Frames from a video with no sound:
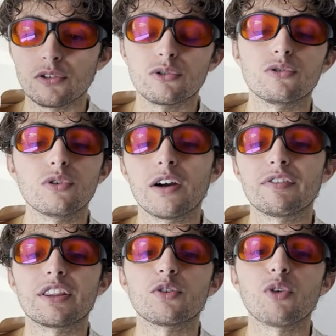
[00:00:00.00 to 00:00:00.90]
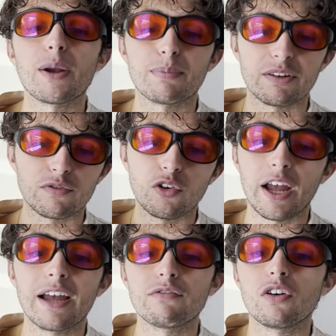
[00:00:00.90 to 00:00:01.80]
could do everything right, but if you
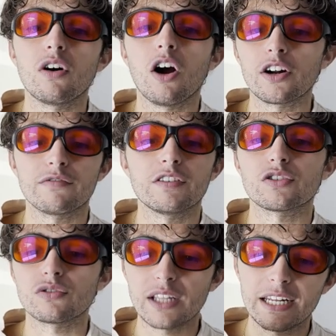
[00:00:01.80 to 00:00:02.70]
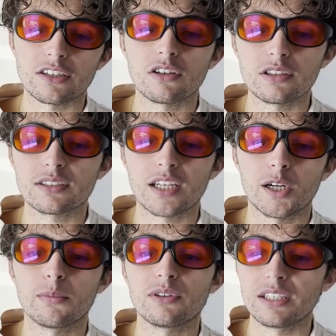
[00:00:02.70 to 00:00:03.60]
have artificial light and all these
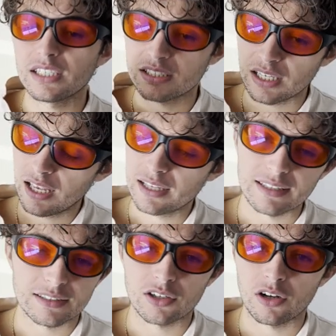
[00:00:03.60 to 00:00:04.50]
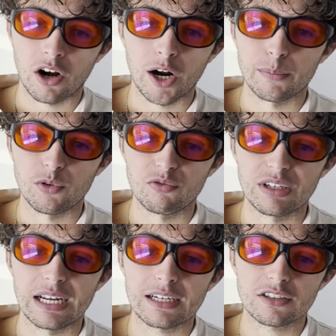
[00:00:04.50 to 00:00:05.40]
terrible things, that's going to harm your
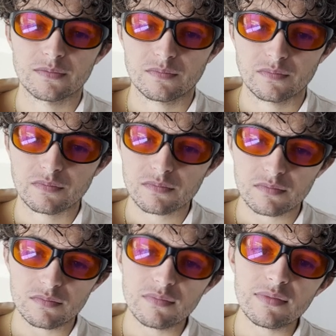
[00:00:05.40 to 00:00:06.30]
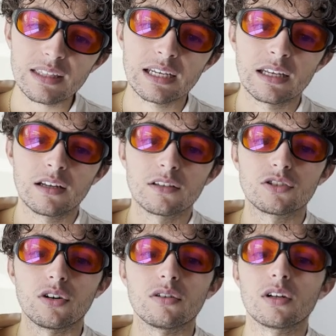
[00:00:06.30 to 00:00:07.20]
redox.
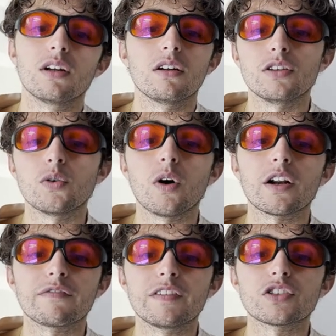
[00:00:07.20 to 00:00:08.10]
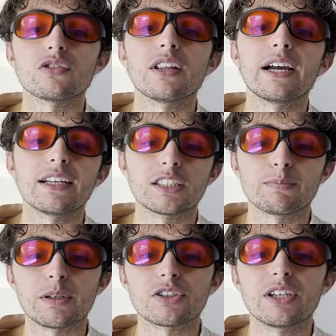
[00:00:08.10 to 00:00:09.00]
So no artificial light,
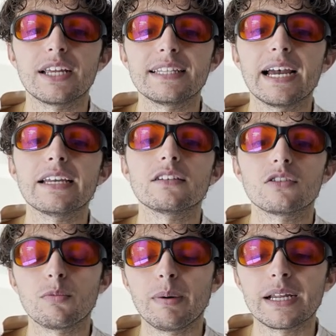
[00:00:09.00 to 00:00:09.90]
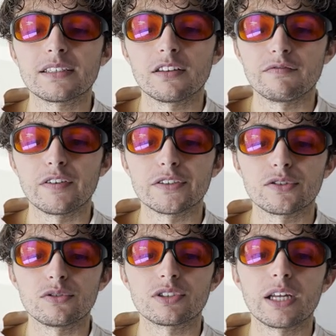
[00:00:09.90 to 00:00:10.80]
especially at night. Go back to the first
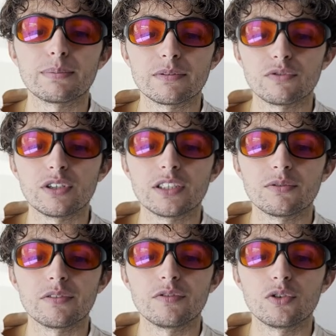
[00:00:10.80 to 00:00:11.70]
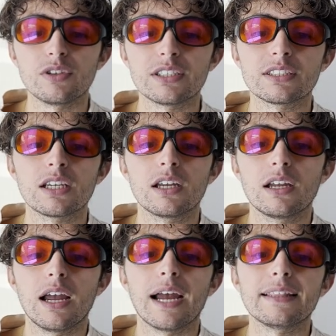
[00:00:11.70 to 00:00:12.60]
two steps if you need to review this.
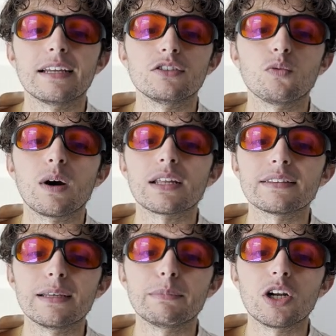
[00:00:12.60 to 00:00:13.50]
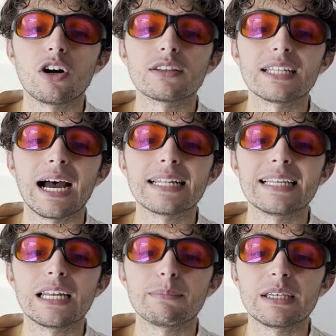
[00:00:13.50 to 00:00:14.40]
And then you want to limit all
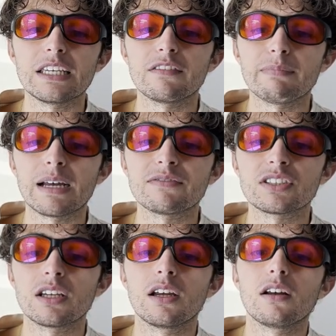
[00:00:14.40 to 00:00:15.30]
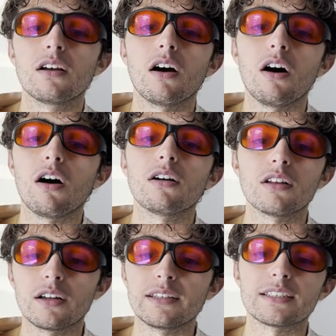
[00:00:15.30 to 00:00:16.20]
non-native EMFs. All
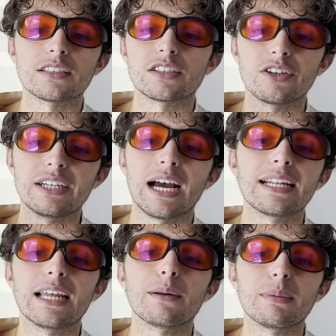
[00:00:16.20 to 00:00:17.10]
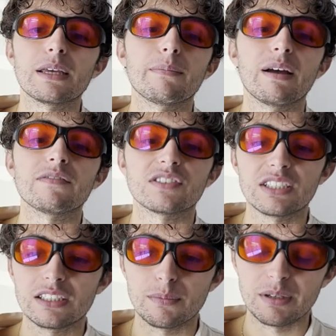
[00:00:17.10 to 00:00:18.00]
unnecessary non-native EMFs
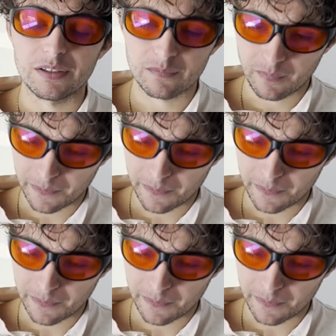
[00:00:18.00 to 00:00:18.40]
need to be